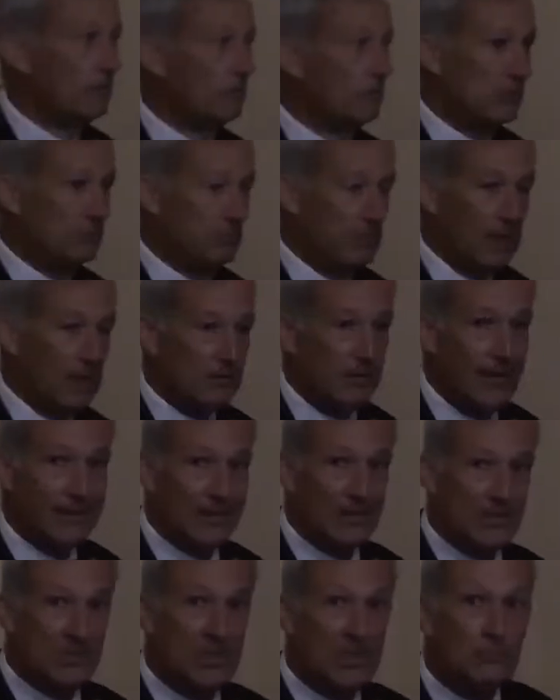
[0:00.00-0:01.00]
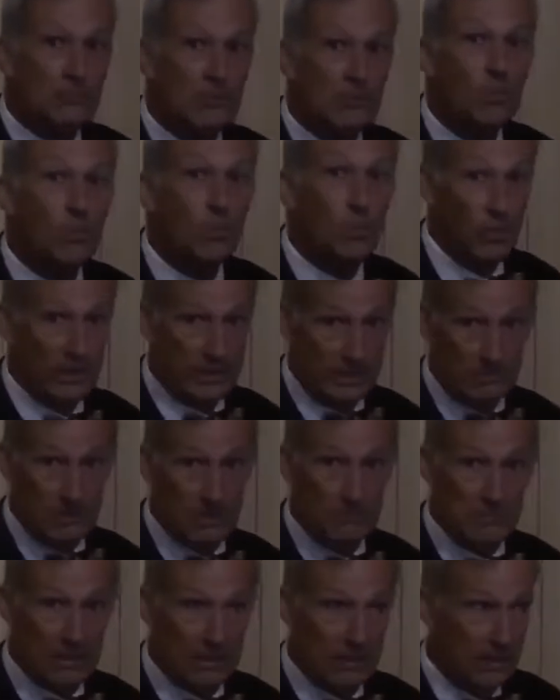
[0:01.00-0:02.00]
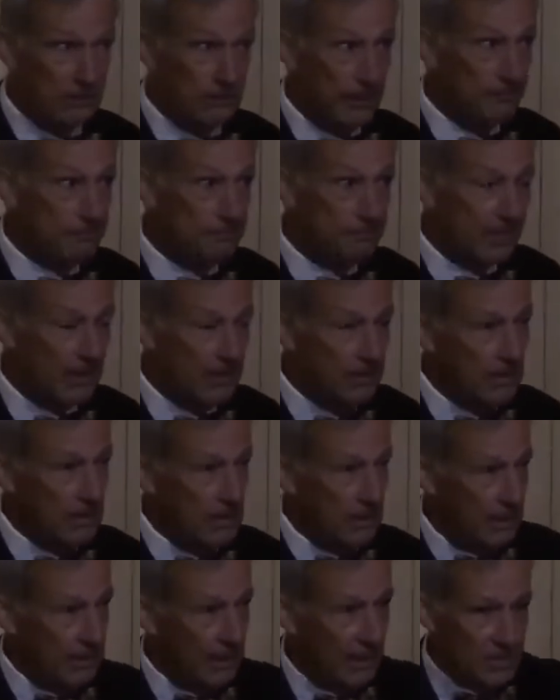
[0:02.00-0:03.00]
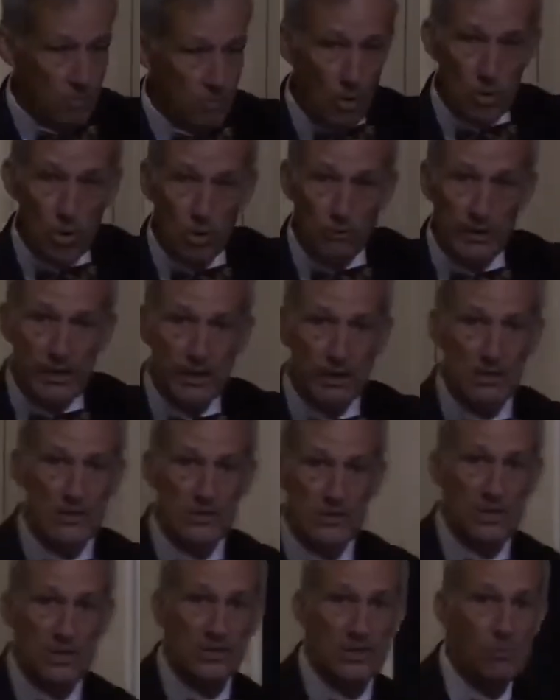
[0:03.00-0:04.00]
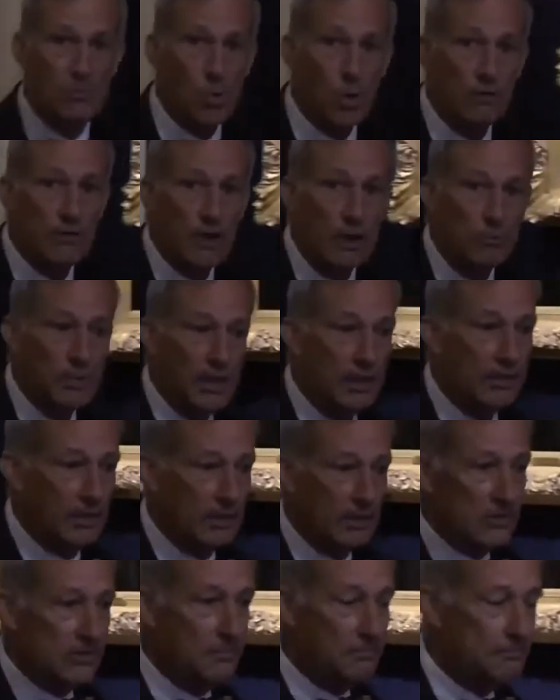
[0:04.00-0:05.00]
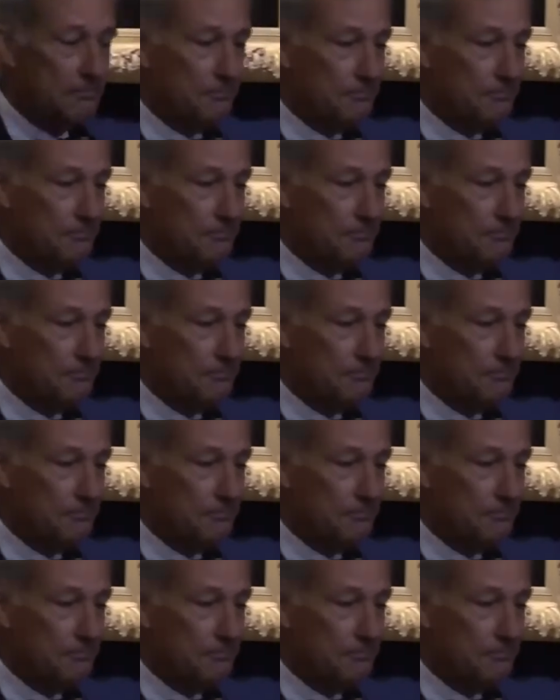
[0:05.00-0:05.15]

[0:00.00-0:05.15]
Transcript: respected and esteemed William McKinley. And let's walk over here and see some more of our paintings.